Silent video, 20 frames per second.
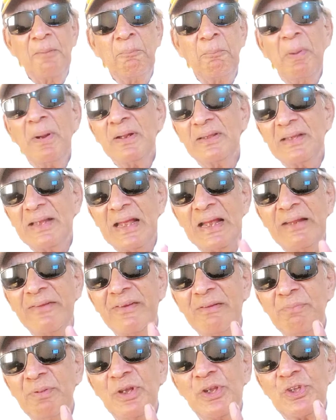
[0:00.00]
But
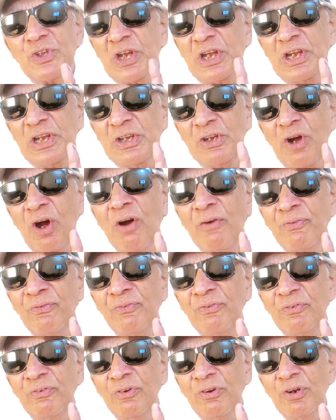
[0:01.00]
there will be change
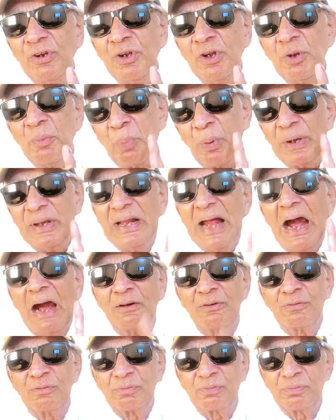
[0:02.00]
of
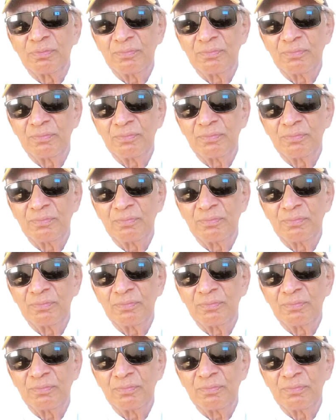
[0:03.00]
pronoun.